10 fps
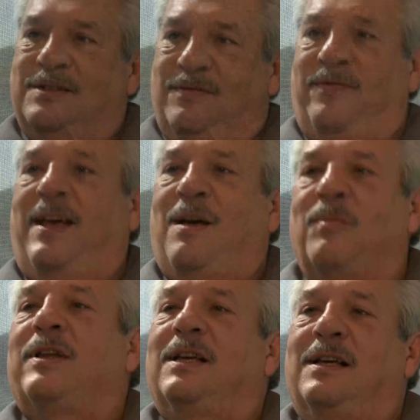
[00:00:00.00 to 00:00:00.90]
as a
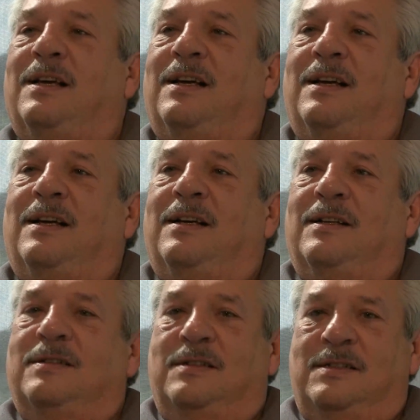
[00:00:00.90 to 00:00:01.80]
family,
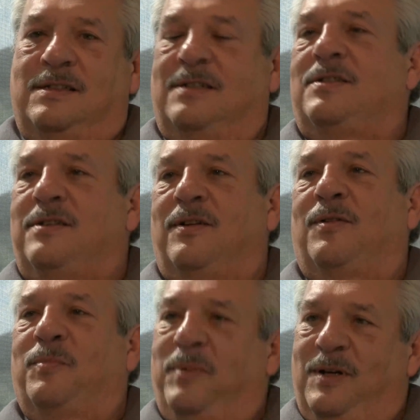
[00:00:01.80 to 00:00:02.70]
to sit
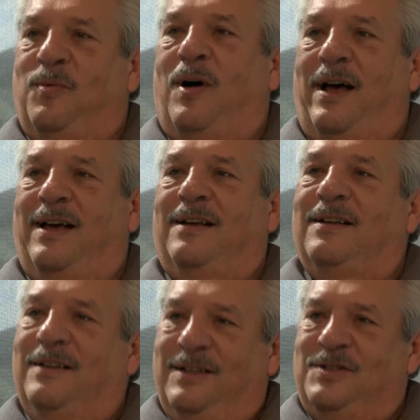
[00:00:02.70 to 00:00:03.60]
still, be quiet,
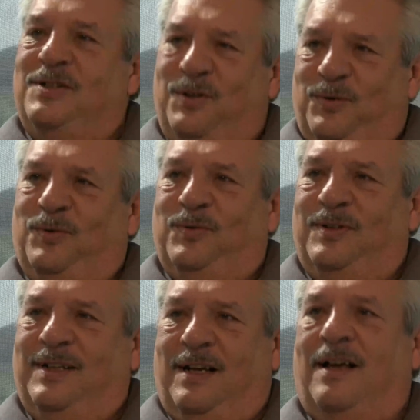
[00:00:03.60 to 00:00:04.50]
listen to
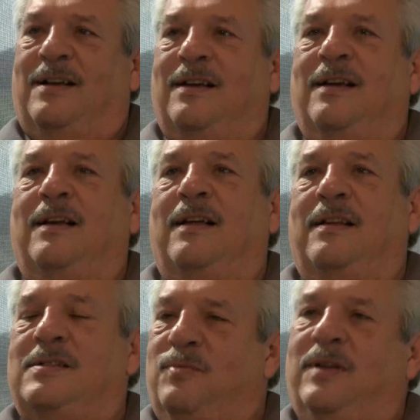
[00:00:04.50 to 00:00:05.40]
God. And
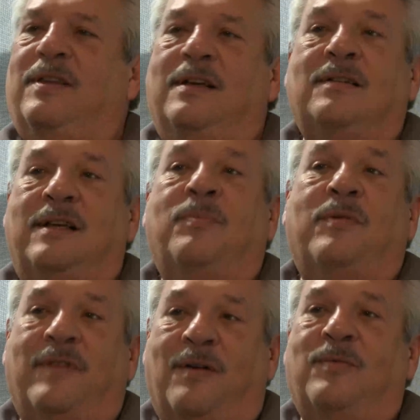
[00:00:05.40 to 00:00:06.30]
that's what I think
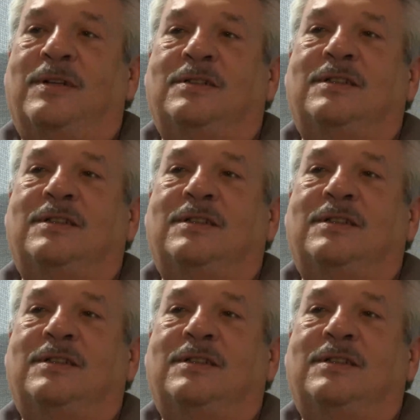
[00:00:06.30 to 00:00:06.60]
Contemplative Outreach